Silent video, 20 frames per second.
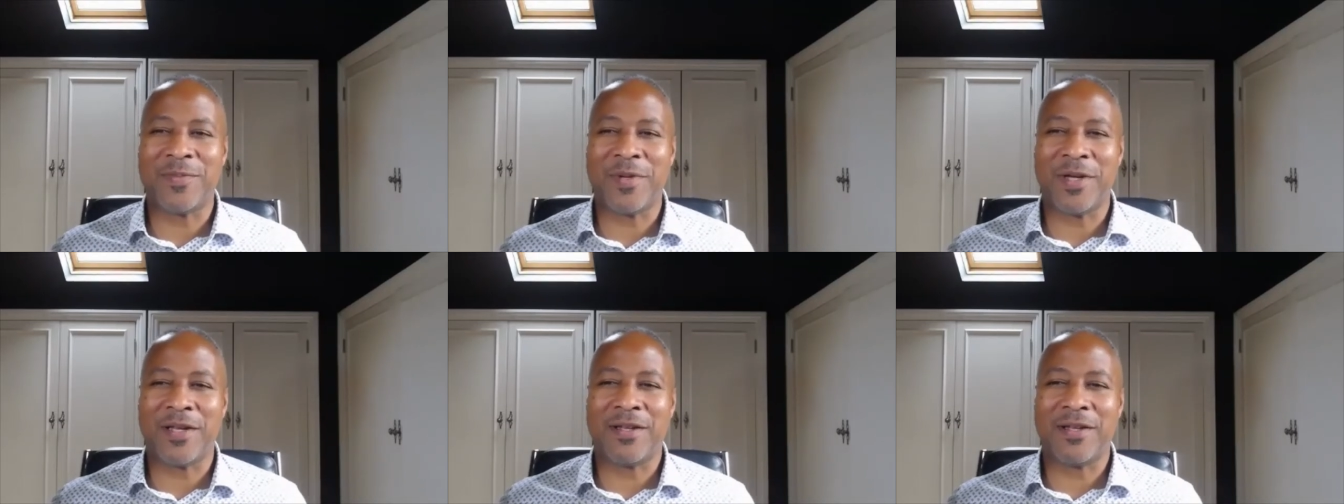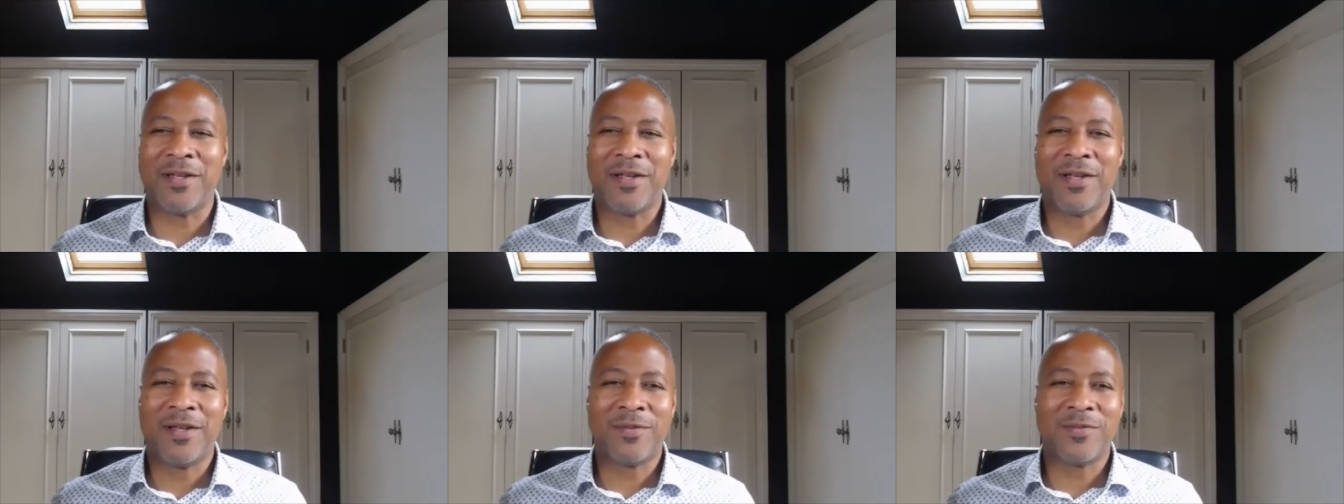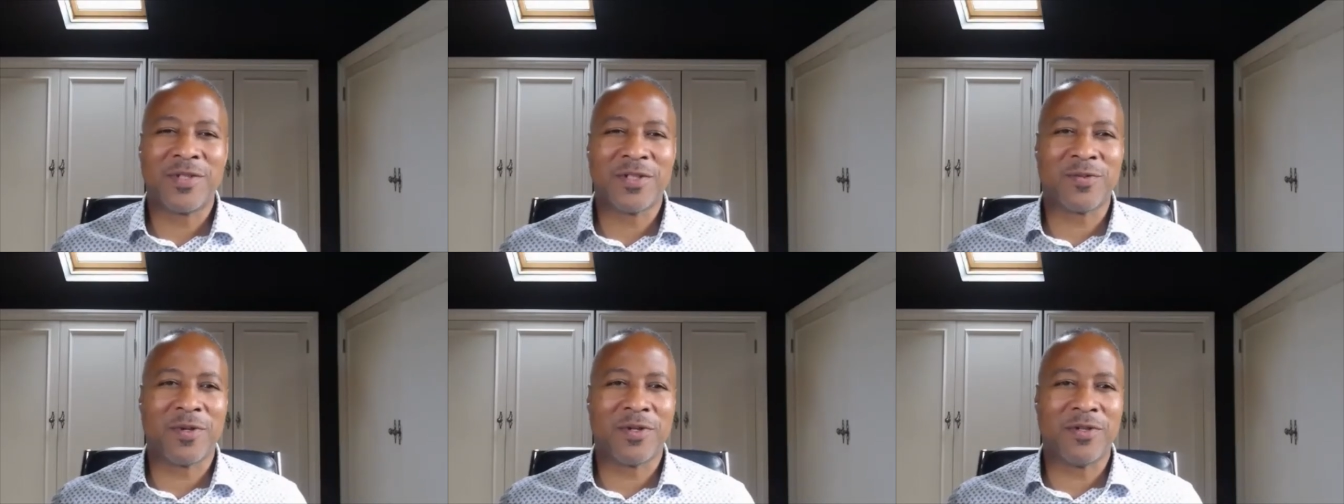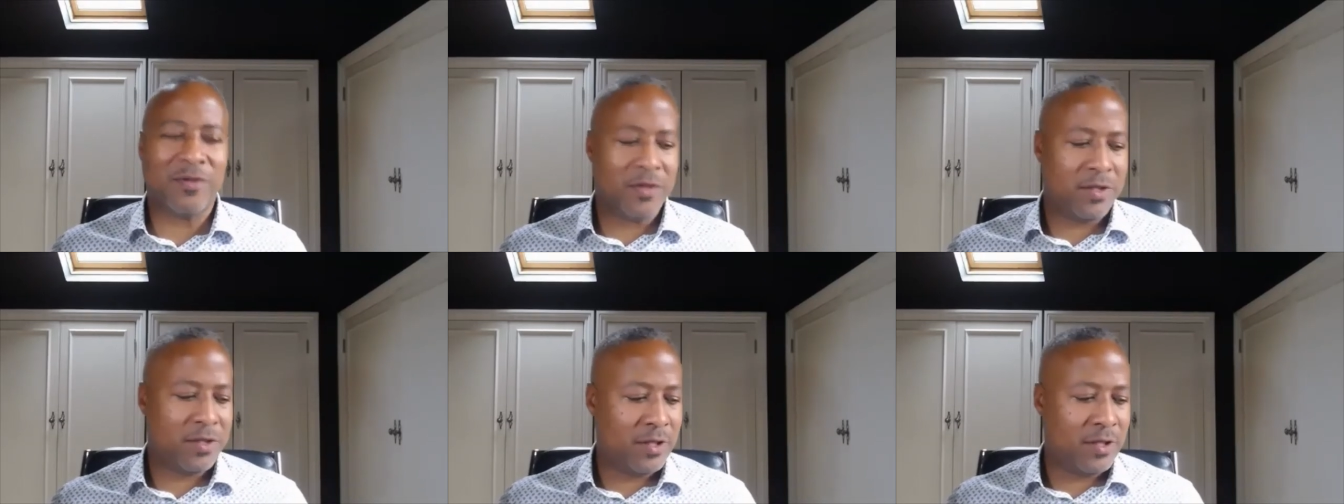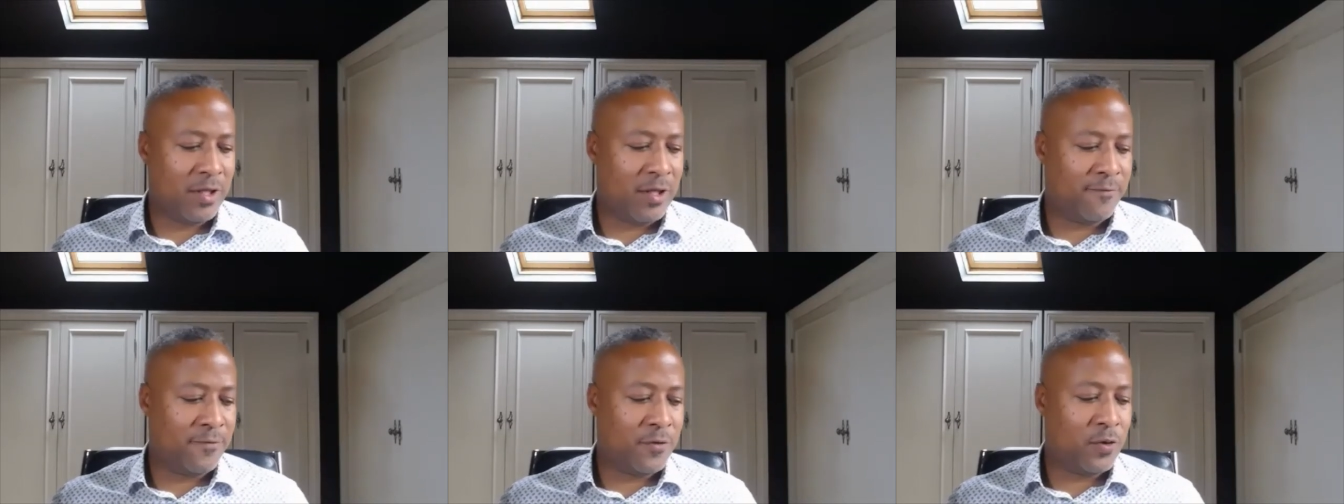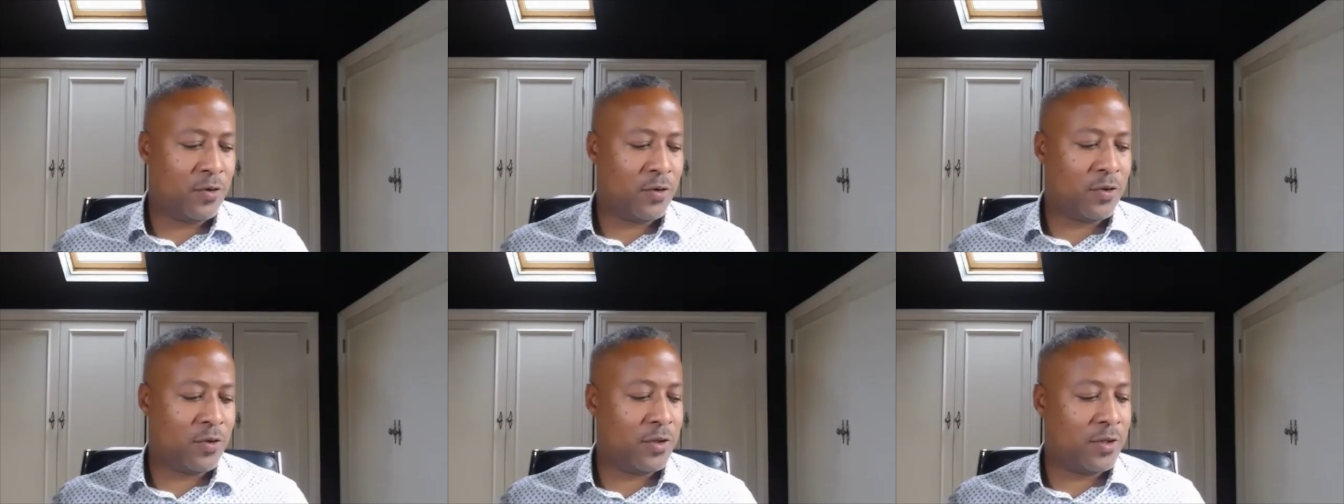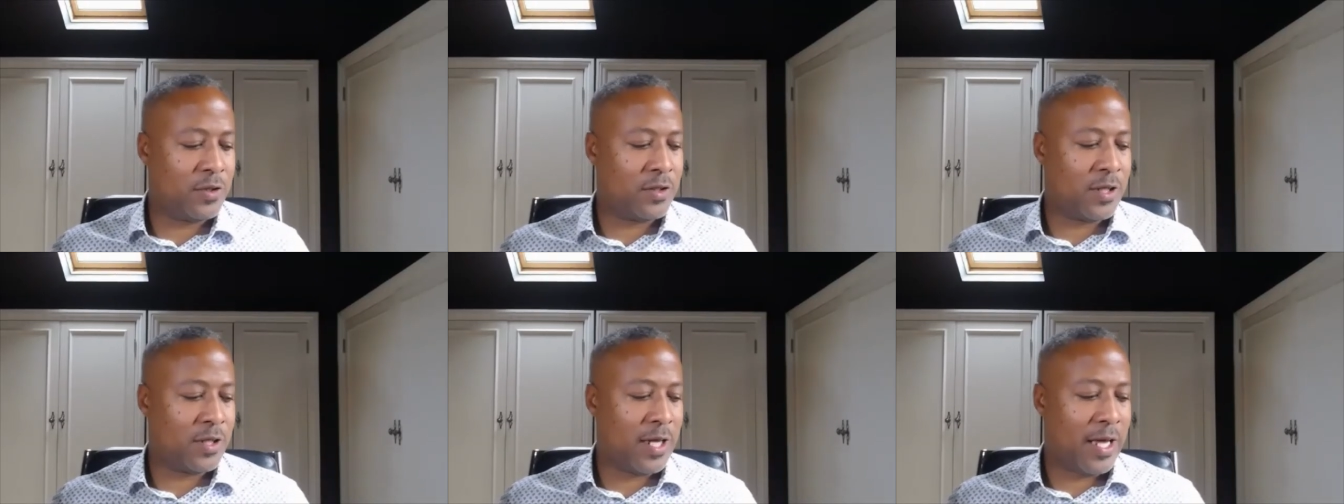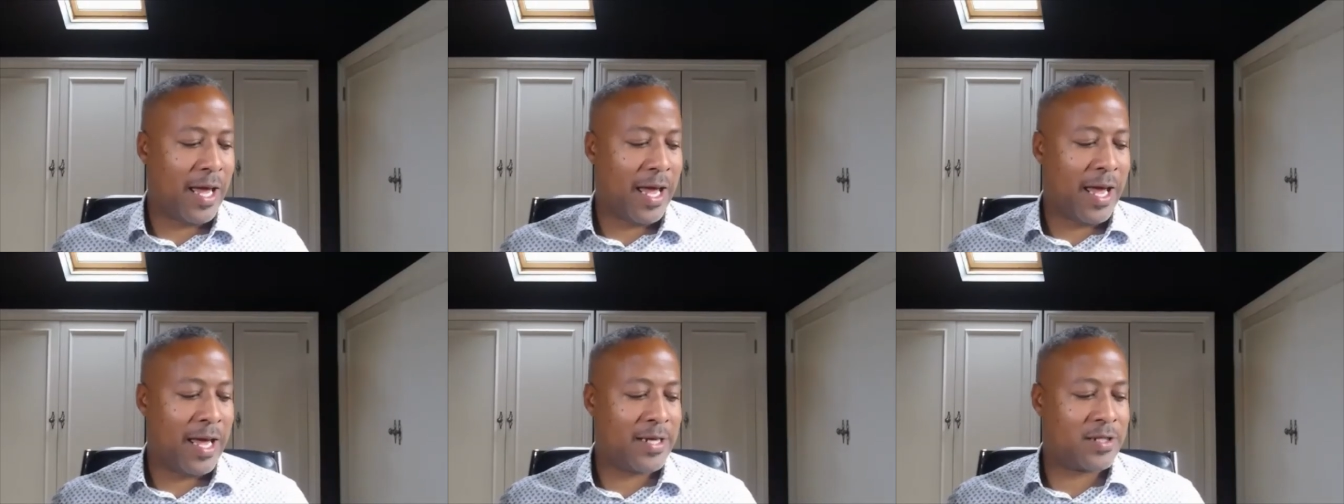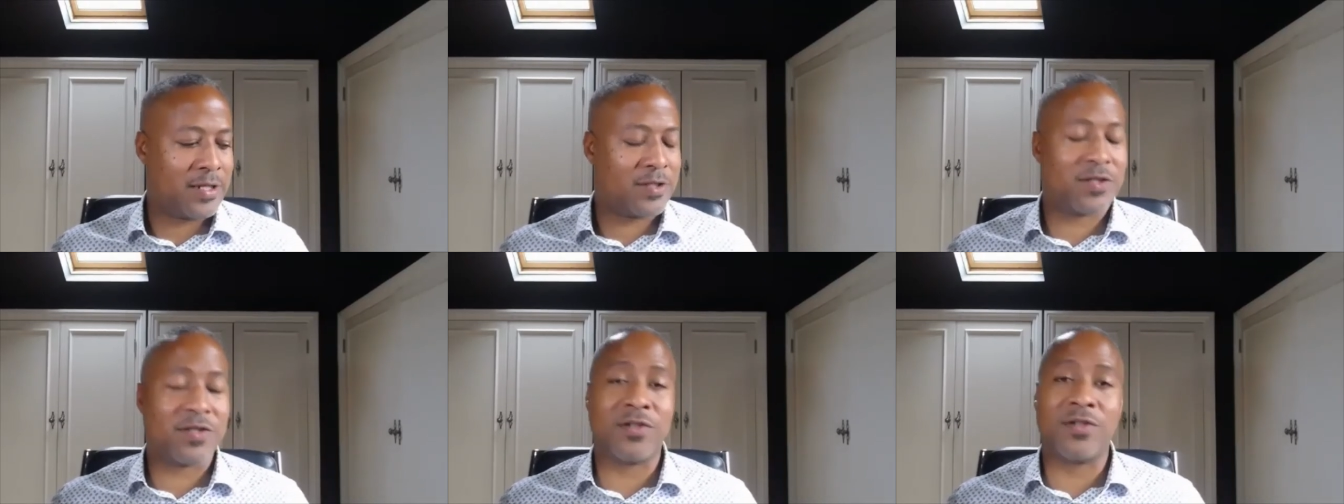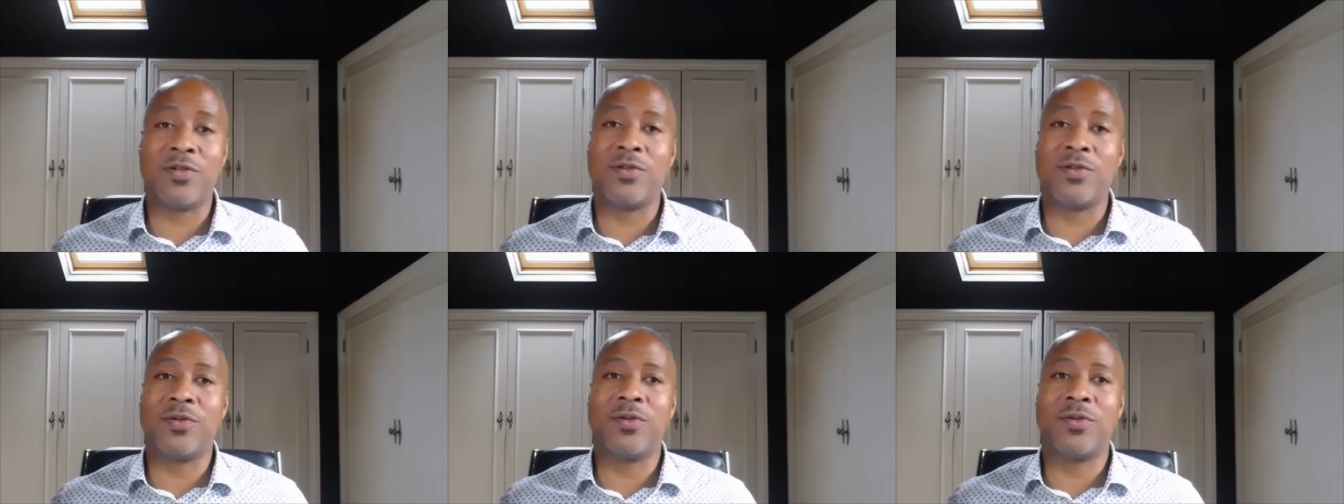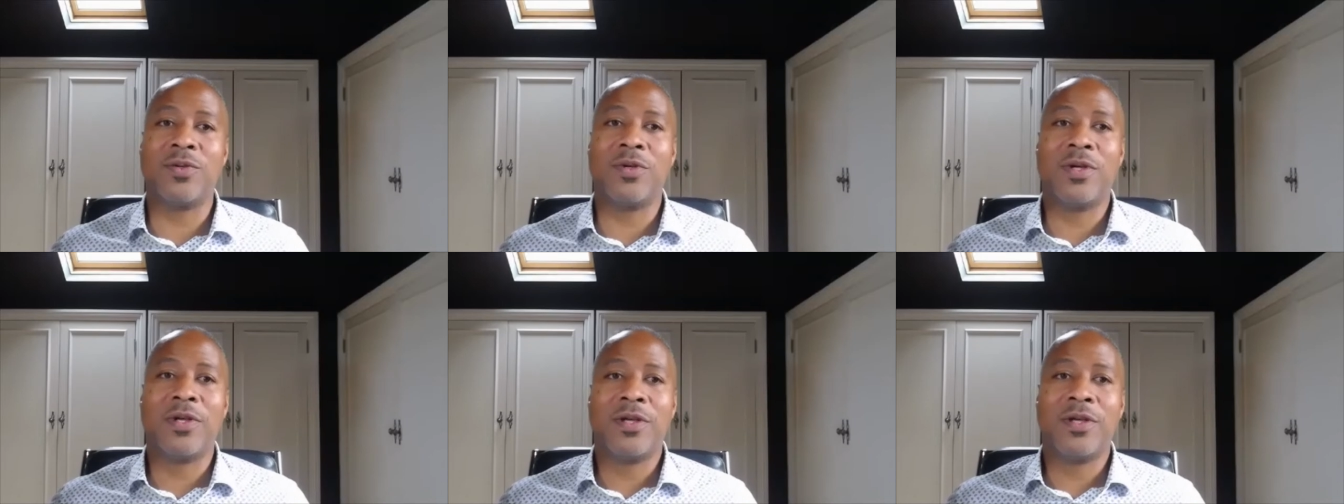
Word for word: but just wondering if you could add to